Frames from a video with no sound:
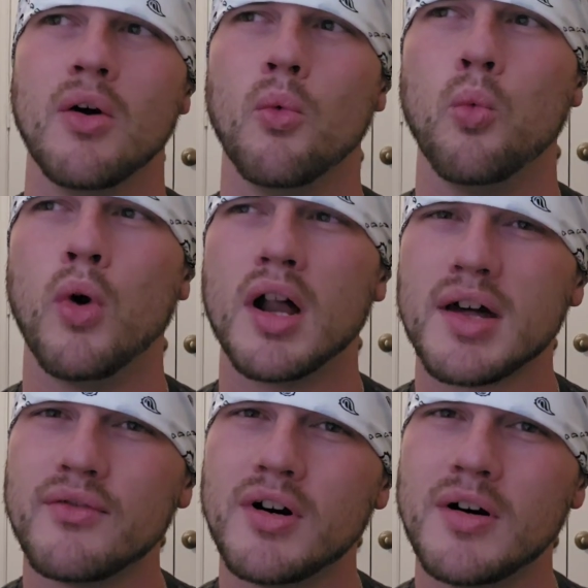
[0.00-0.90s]
One
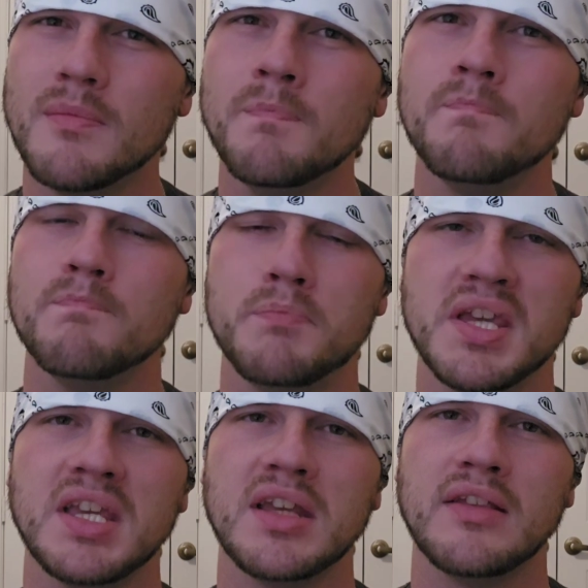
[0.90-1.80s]
of them
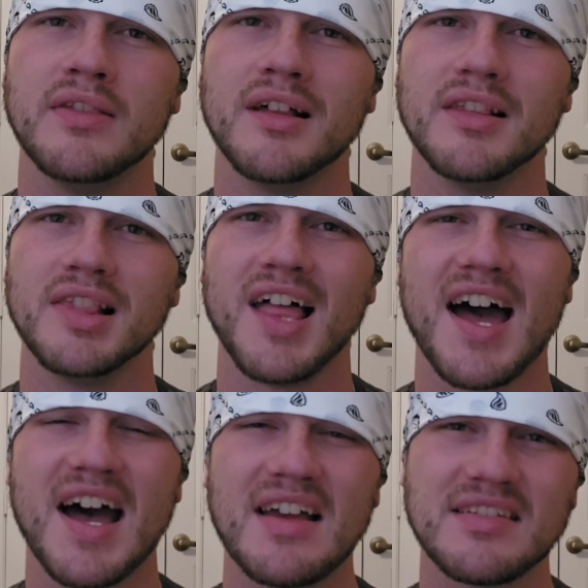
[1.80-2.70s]
being the
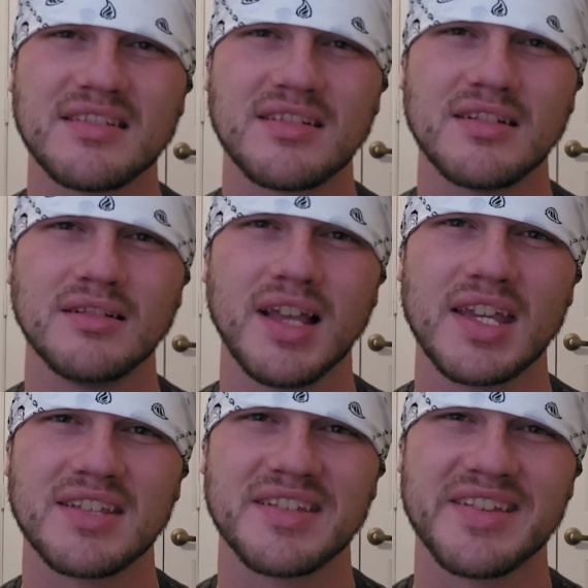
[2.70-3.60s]
last
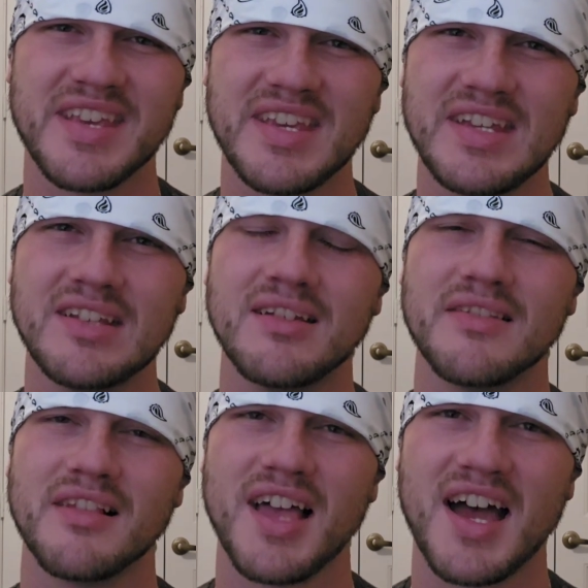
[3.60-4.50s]
scene,
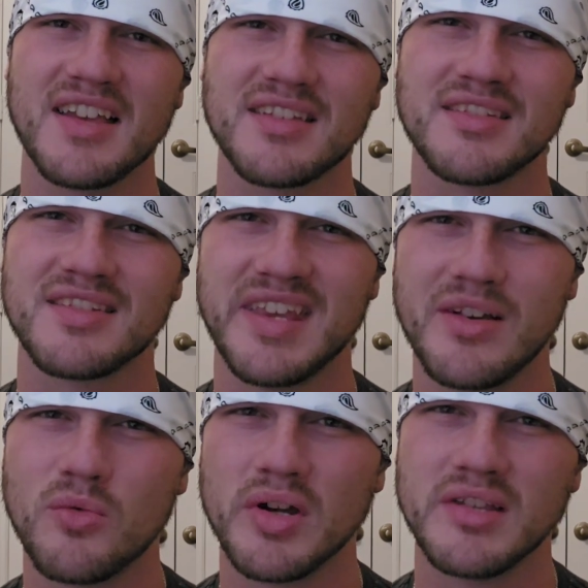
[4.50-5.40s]
the last
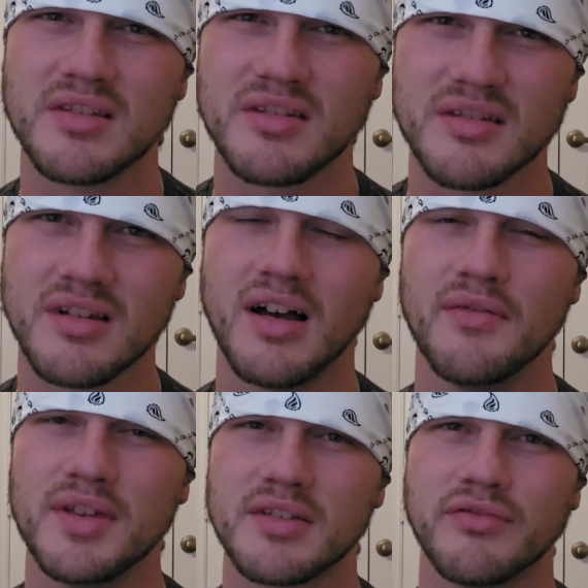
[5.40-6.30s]
sequence
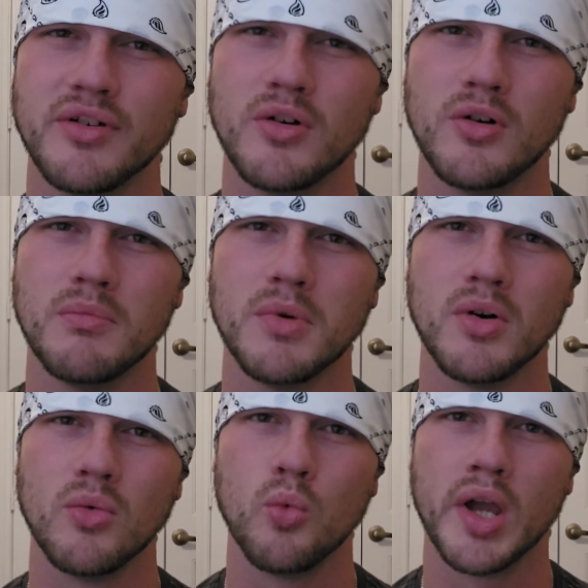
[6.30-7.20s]
of this
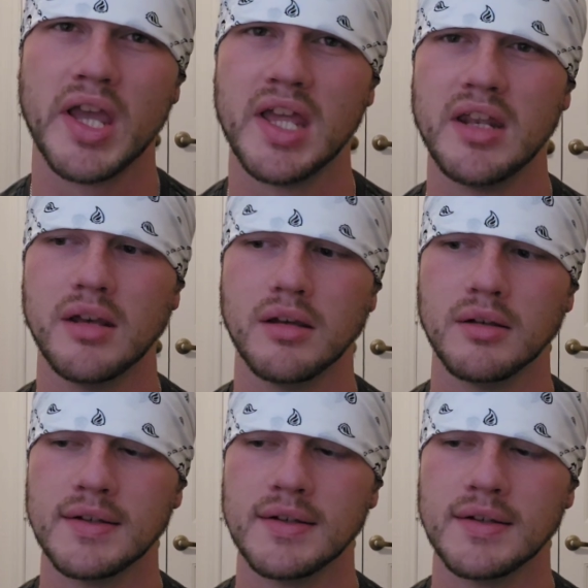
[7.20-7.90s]
film when